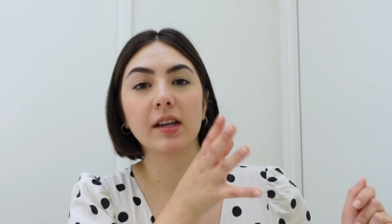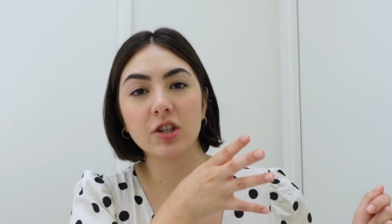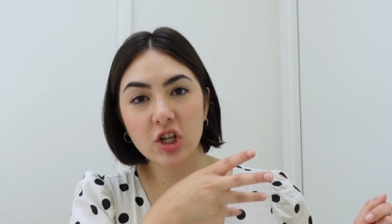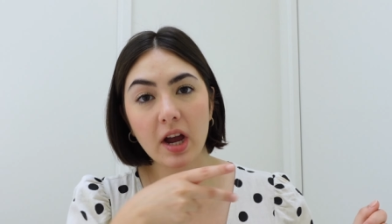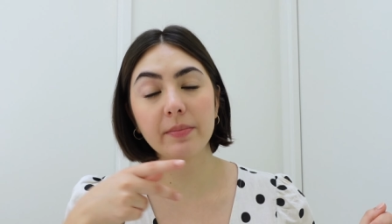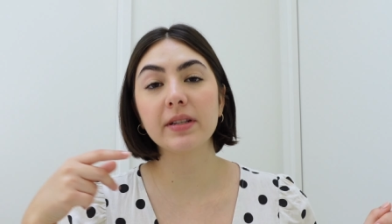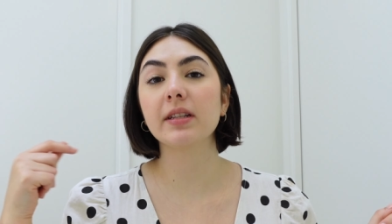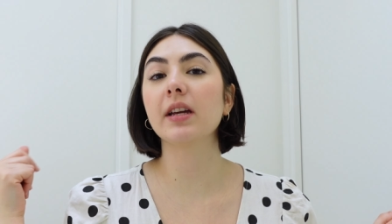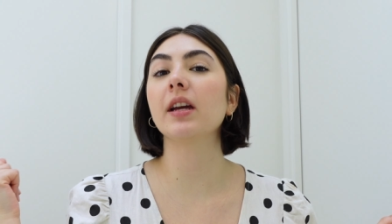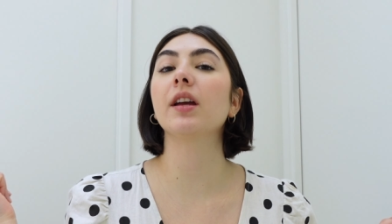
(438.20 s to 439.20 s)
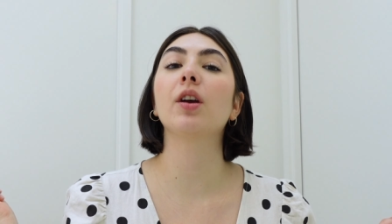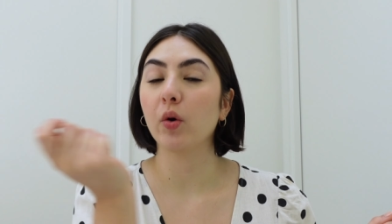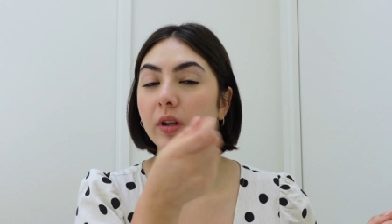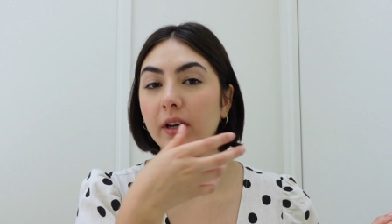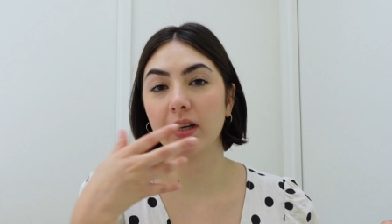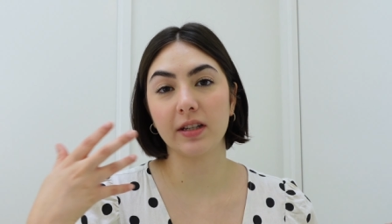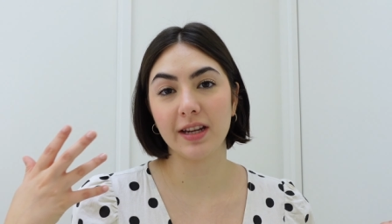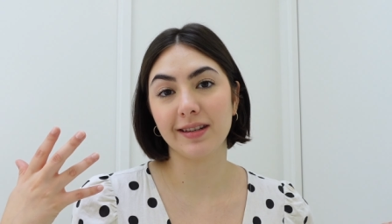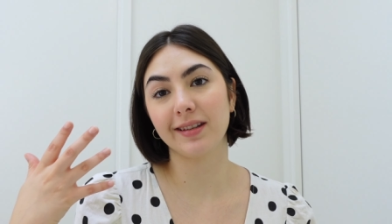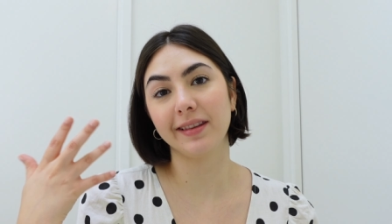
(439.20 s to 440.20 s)
like a chapstick or like a
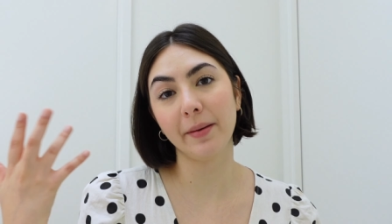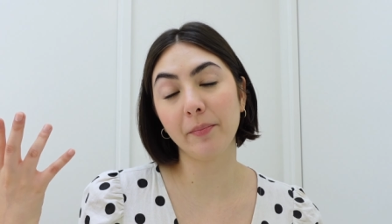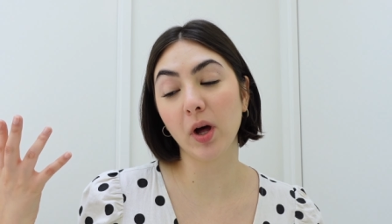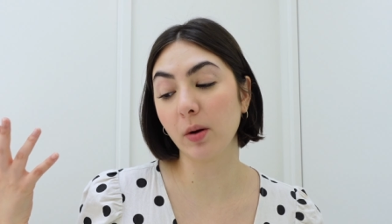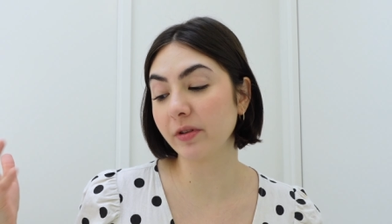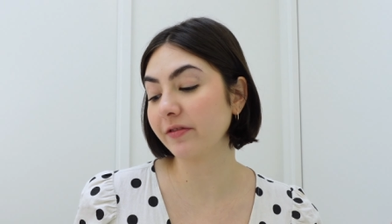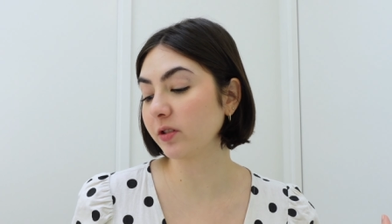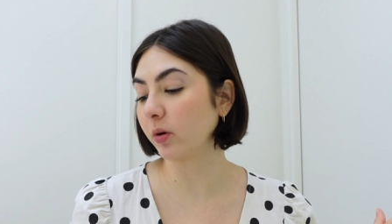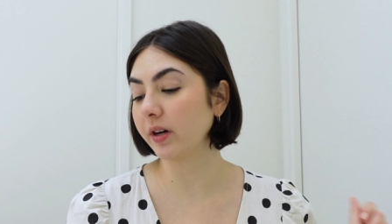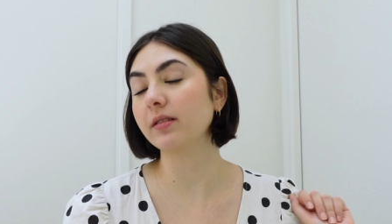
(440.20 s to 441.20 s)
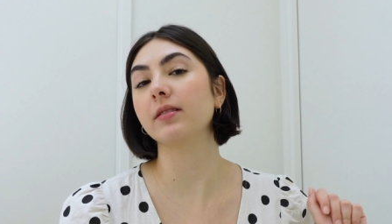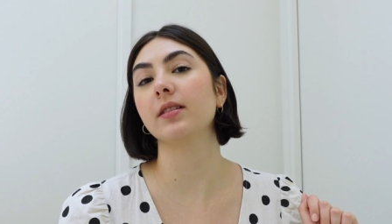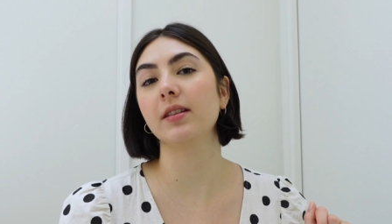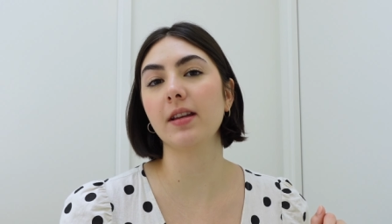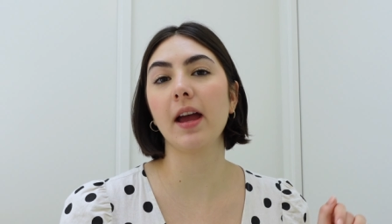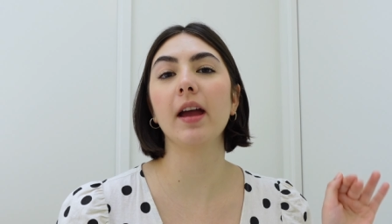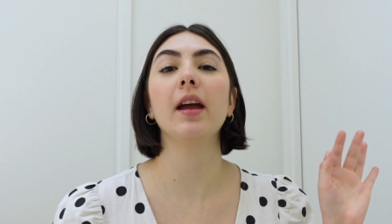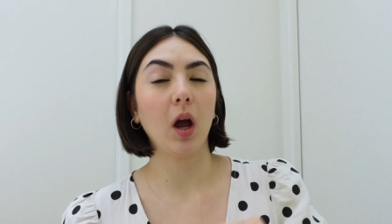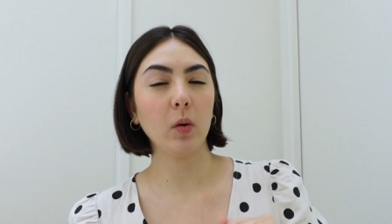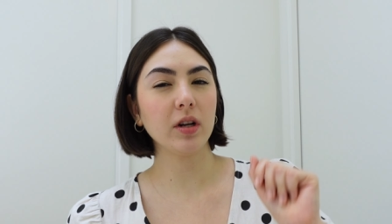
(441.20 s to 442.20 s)
tinted lip balm of sorts
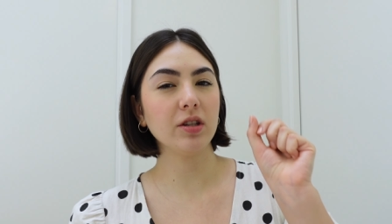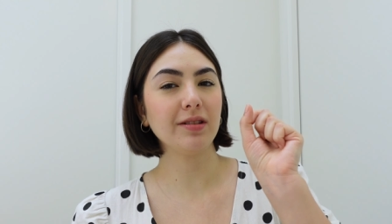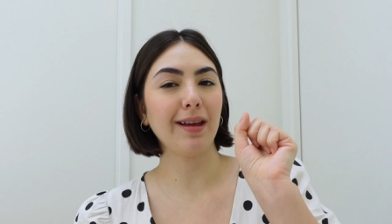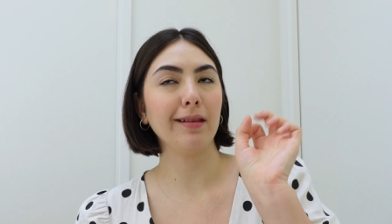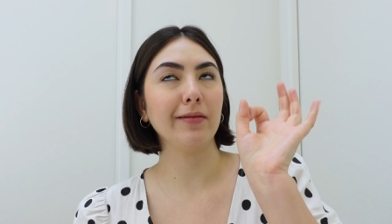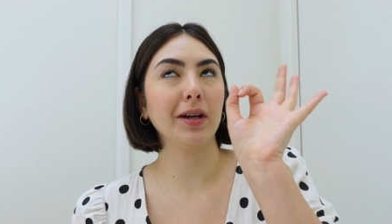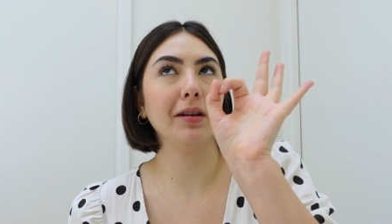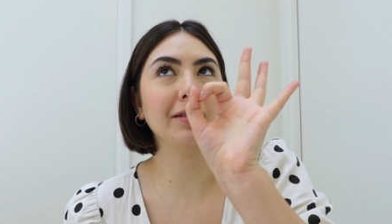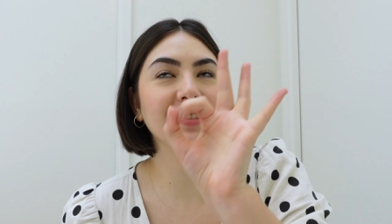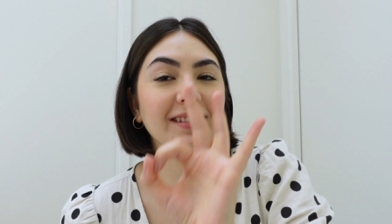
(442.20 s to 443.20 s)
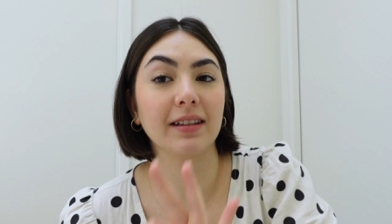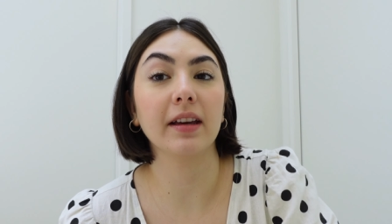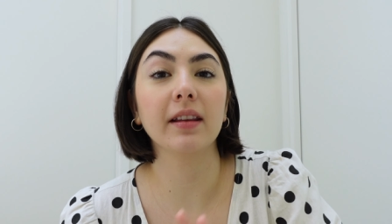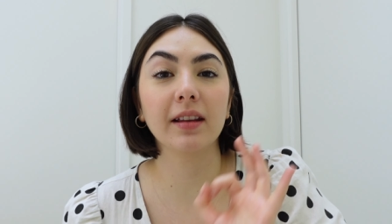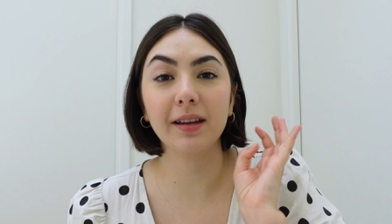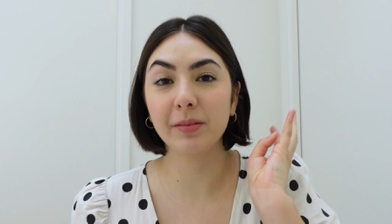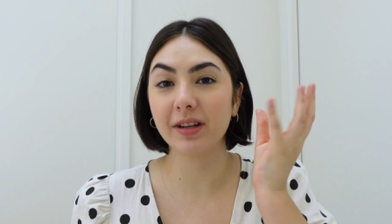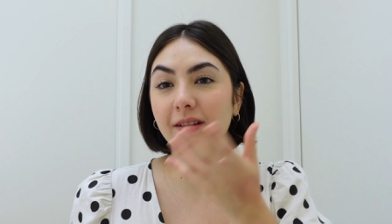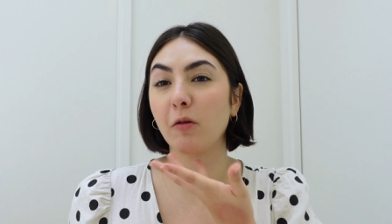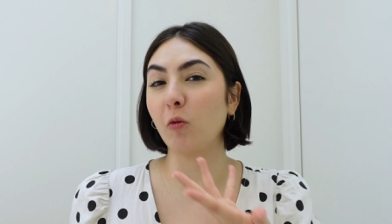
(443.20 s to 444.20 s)
today. I want to just elevate it slightly
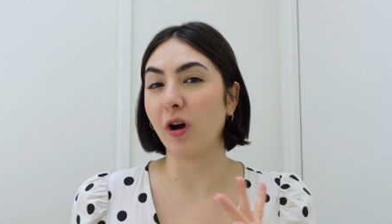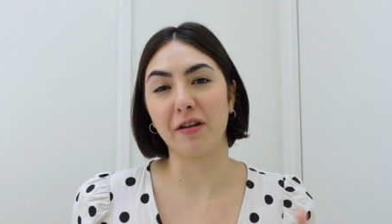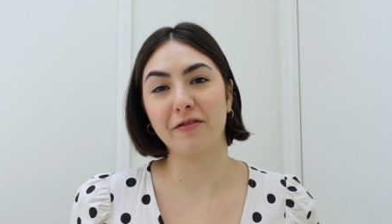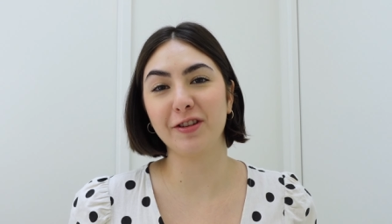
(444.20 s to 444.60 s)
because I want to